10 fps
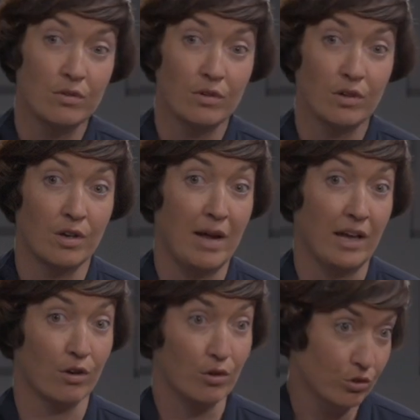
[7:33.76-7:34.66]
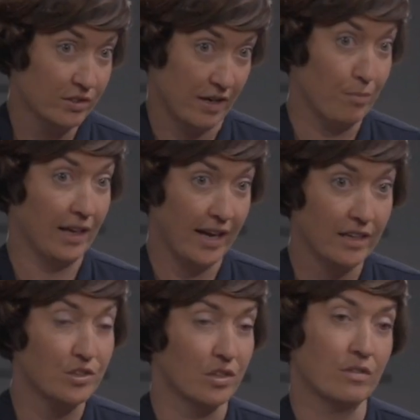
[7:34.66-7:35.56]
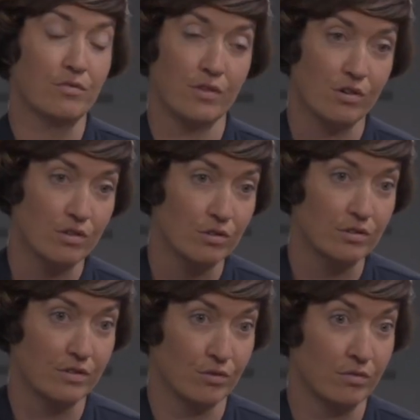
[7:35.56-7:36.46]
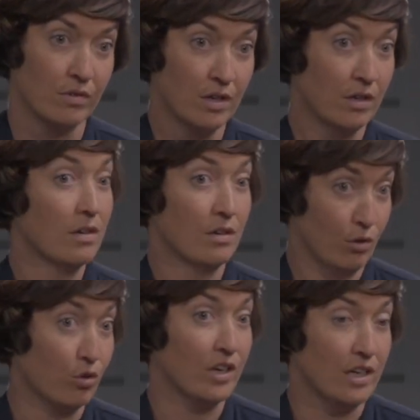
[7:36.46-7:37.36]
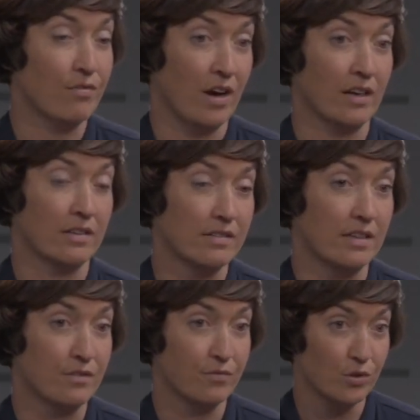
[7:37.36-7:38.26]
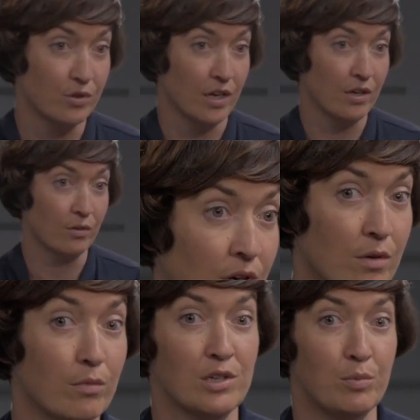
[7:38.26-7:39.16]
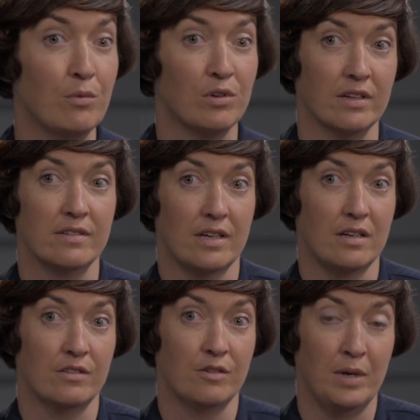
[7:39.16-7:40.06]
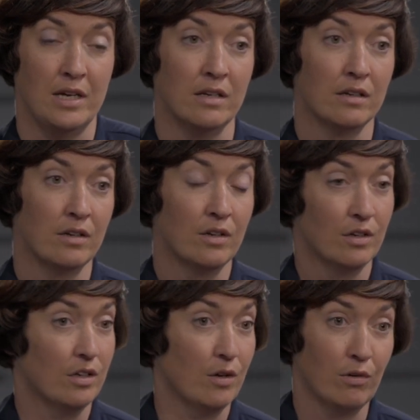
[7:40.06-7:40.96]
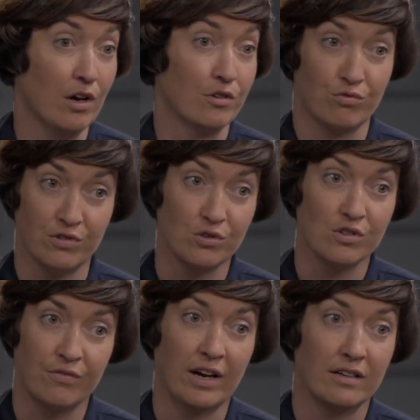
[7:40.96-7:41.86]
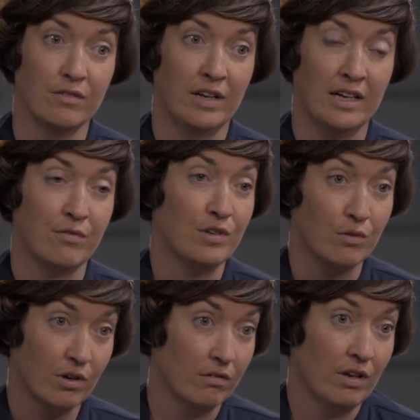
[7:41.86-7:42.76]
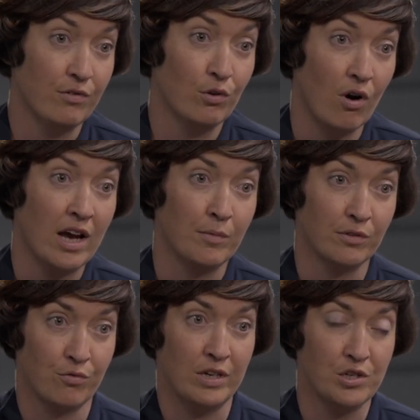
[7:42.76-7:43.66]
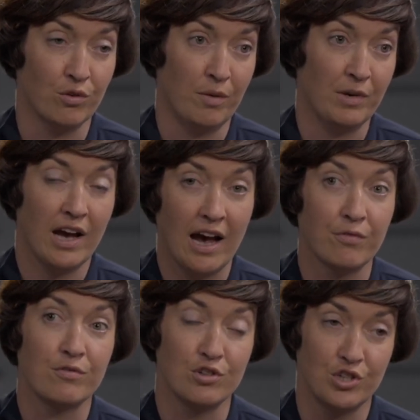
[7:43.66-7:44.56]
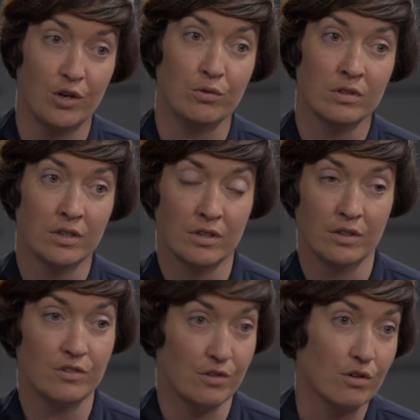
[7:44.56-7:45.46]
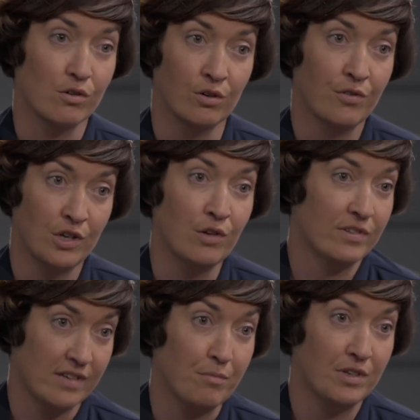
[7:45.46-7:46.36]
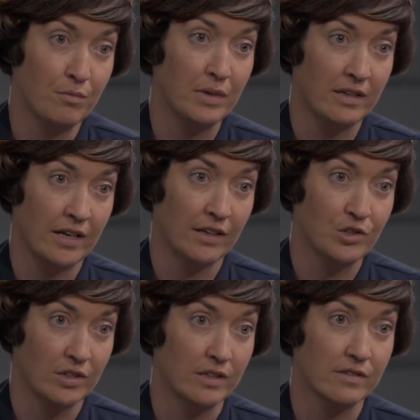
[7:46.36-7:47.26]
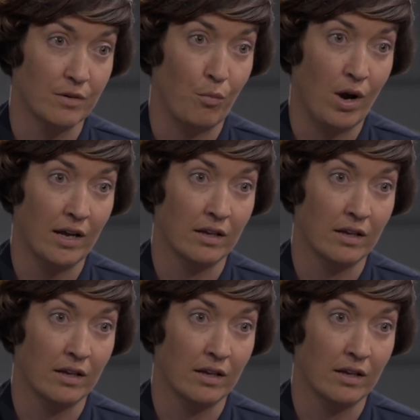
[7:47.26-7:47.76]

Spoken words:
can make a court application for the court to look at your finances for you, which we would consider to be, a last resort effectively if you're not able to reach agreement, you have to show to the court that you've attempted mediation in some way,